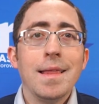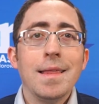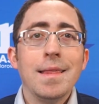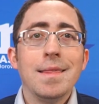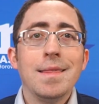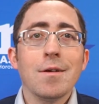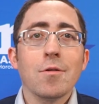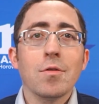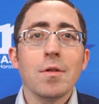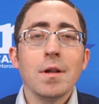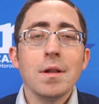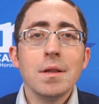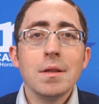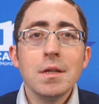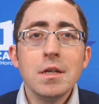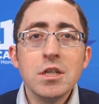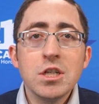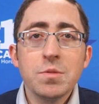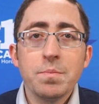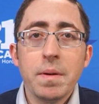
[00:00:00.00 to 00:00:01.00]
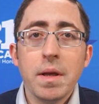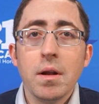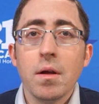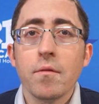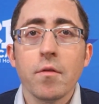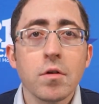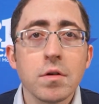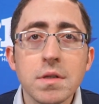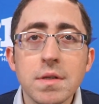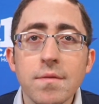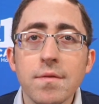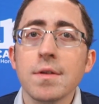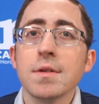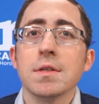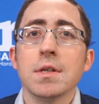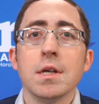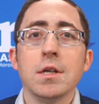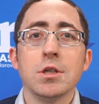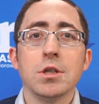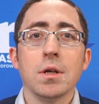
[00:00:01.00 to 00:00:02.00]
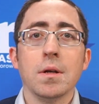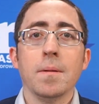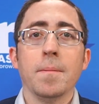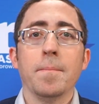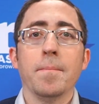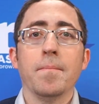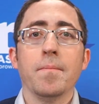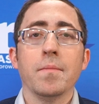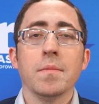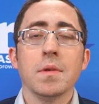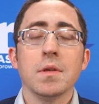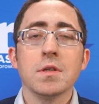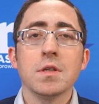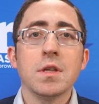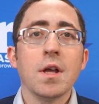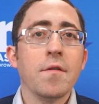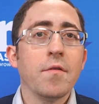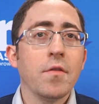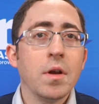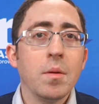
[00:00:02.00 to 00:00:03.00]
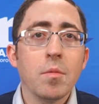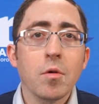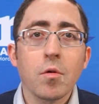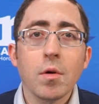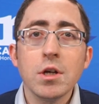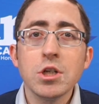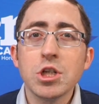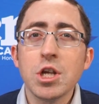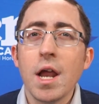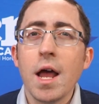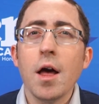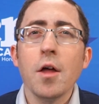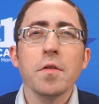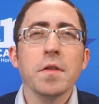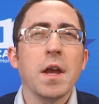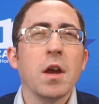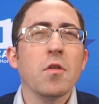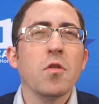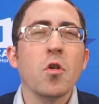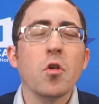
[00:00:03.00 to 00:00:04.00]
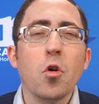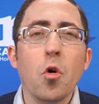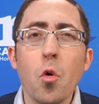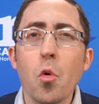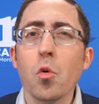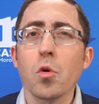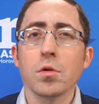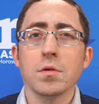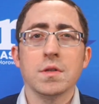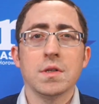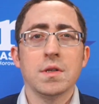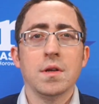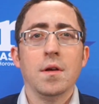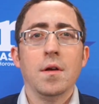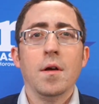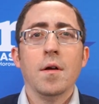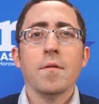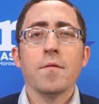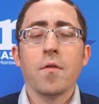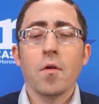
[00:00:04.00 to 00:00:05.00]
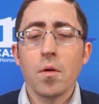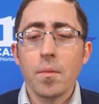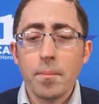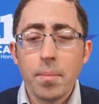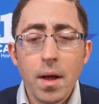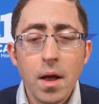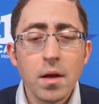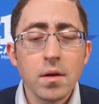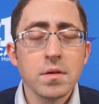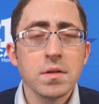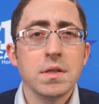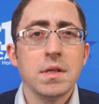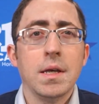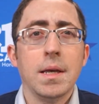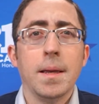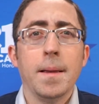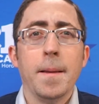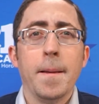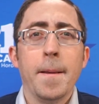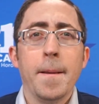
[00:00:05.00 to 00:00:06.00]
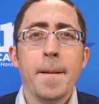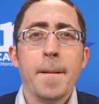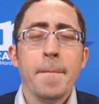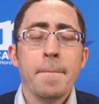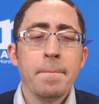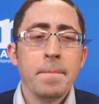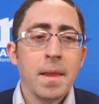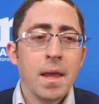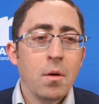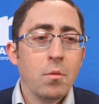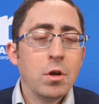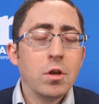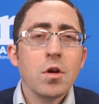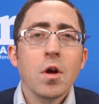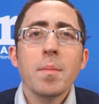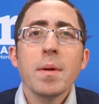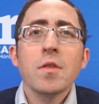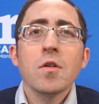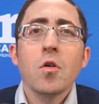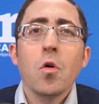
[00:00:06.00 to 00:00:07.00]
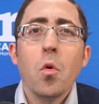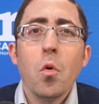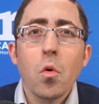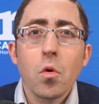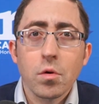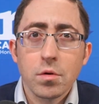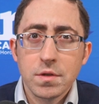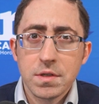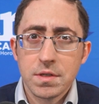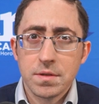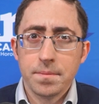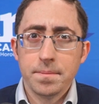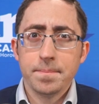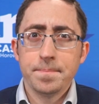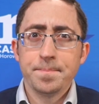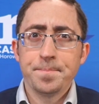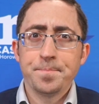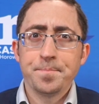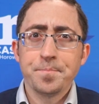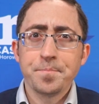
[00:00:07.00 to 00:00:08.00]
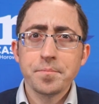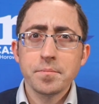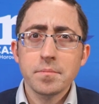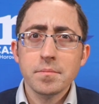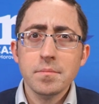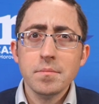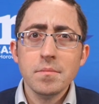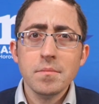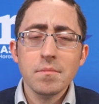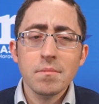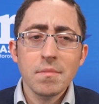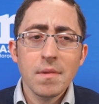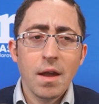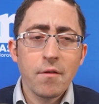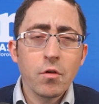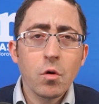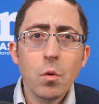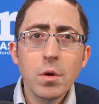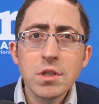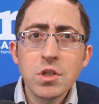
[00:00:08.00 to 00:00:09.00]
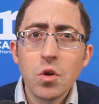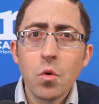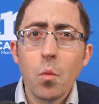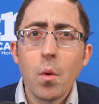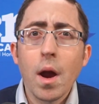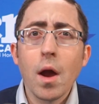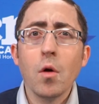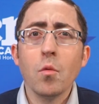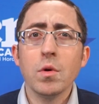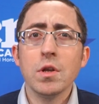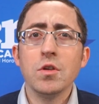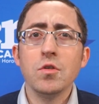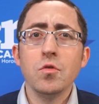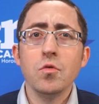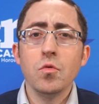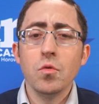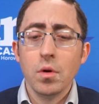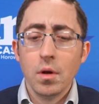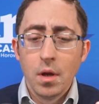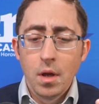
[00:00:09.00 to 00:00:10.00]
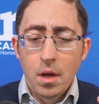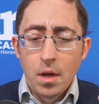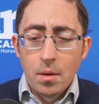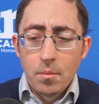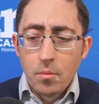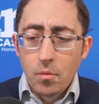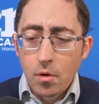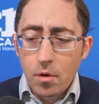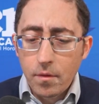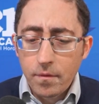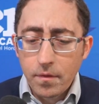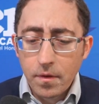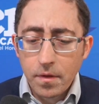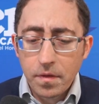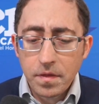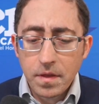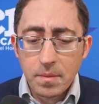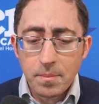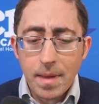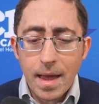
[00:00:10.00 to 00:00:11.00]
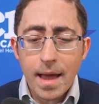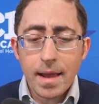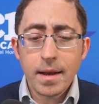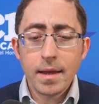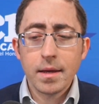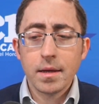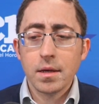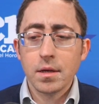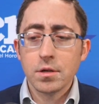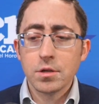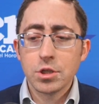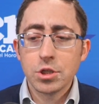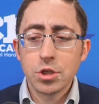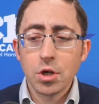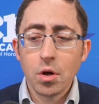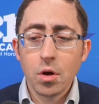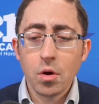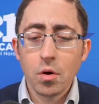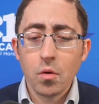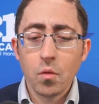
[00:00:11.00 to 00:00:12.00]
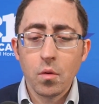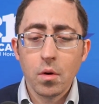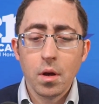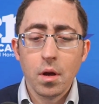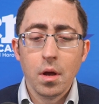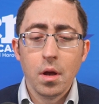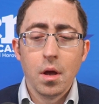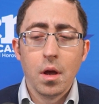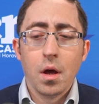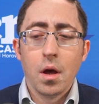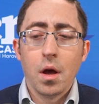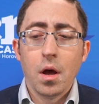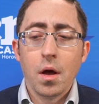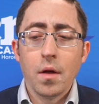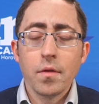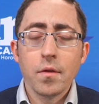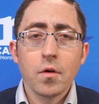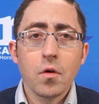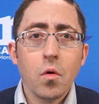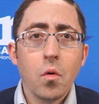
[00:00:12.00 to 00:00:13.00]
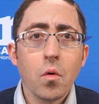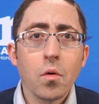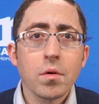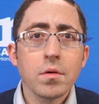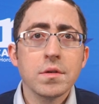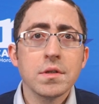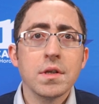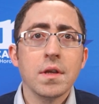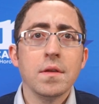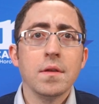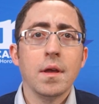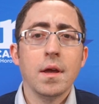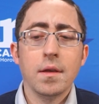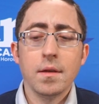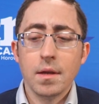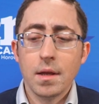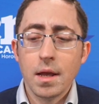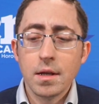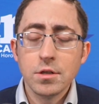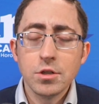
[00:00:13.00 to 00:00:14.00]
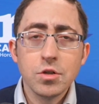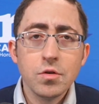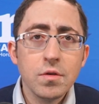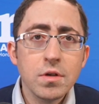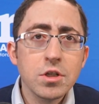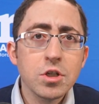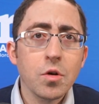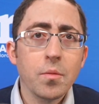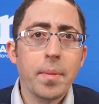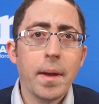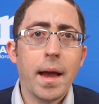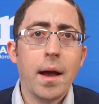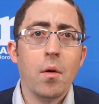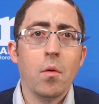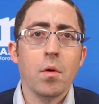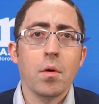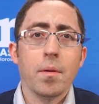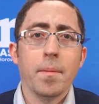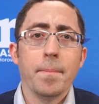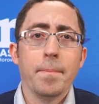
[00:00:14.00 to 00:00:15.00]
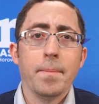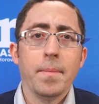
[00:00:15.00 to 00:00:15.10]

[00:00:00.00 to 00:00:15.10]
They're the linchpin of our civilization. Stuff on immigration, healthcare, the courts, foreign policy. When you talk about the courts, every once in a while we do more of a thematic show on the courts and judicial power.